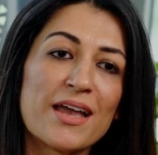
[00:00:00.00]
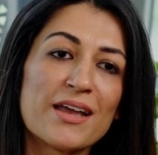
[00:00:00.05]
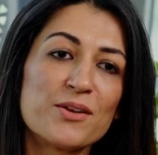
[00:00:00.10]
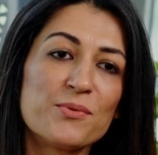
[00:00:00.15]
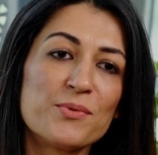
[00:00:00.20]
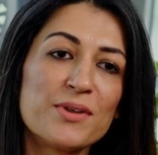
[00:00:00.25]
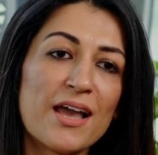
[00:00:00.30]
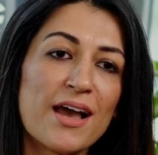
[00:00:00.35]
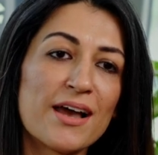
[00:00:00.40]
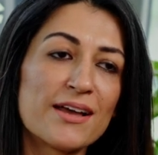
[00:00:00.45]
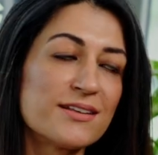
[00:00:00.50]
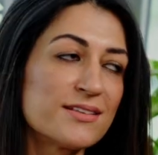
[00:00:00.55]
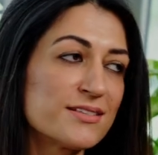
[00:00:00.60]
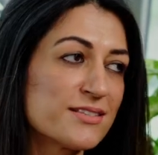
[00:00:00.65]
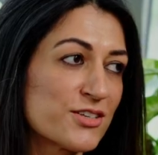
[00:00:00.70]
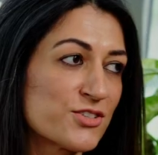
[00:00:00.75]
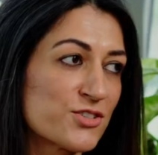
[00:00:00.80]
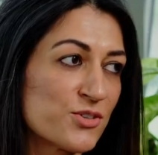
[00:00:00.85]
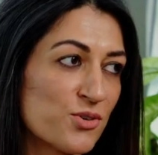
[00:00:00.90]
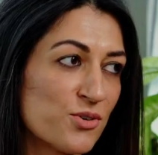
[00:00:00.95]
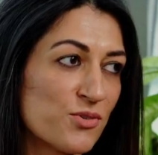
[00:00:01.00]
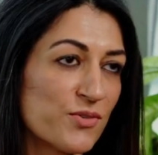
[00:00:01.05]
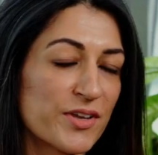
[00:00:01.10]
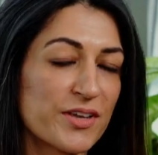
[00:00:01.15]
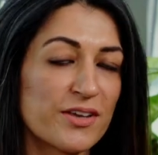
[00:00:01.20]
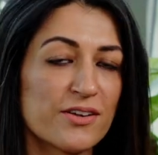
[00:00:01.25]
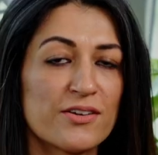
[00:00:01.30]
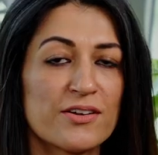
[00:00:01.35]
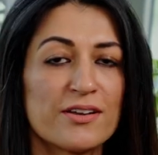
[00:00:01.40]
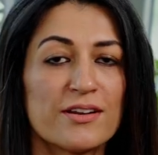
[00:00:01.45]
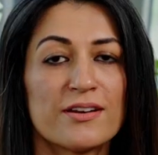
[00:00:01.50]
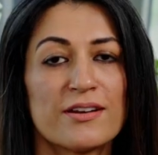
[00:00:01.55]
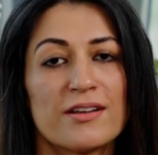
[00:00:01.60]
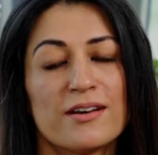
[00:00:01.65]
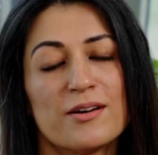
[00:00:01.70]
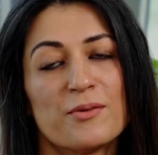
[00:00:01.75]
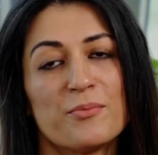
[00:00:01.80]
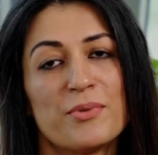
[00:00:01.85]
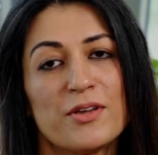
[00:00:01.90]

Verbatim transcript: and we had a session over here in uh,